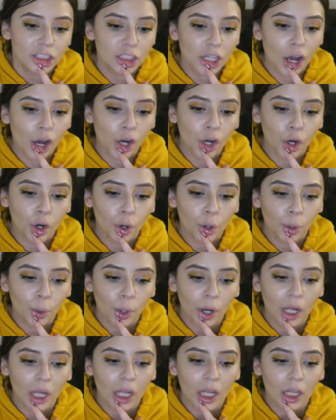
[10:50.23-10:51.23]

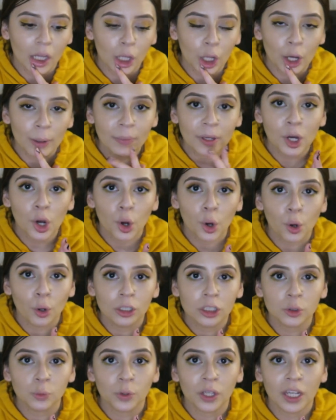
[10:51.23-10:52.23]
So lo and
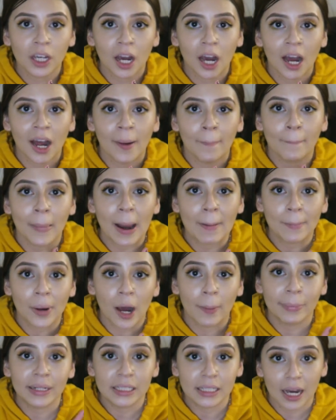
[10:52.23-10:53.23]
behold, we got my
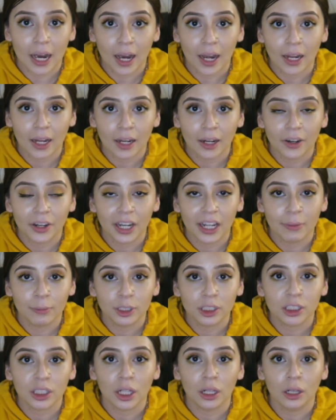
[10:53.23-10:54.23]
mom a dog. Her name
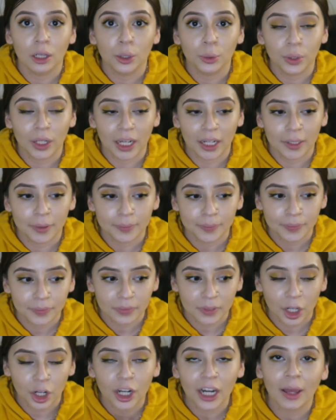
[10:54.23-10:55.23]
was Luna.
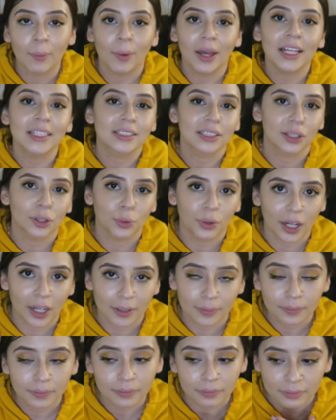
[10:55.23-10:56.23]
Her name is
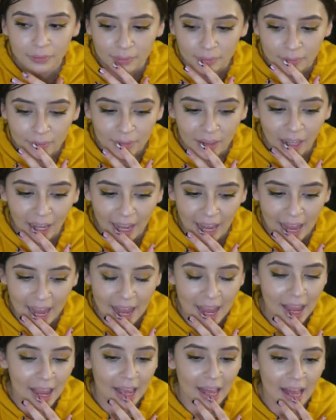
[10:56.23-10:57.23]
Luna.
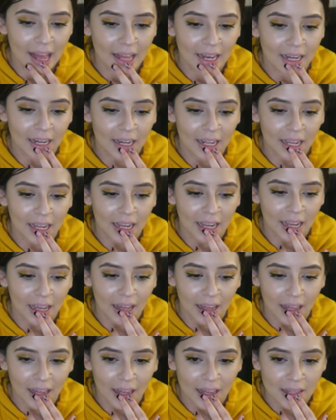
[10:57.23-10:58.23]
And
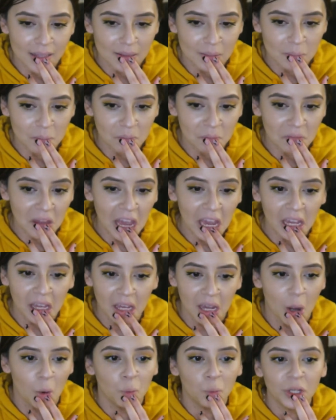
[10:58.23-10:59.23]

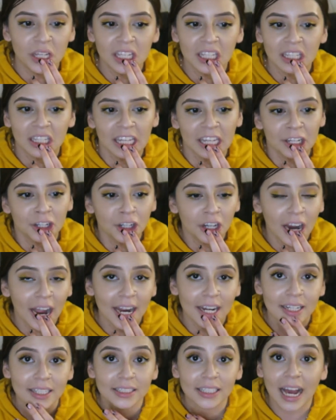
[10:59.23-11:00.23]
like a week later,
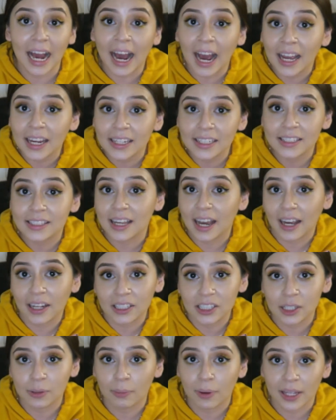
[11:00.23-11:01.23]
I
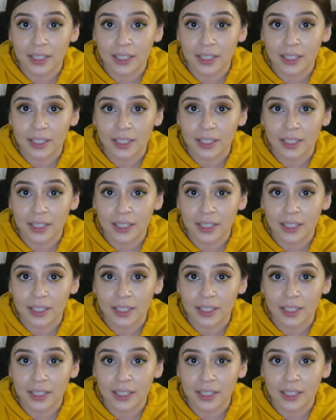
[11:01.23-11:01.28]
decided to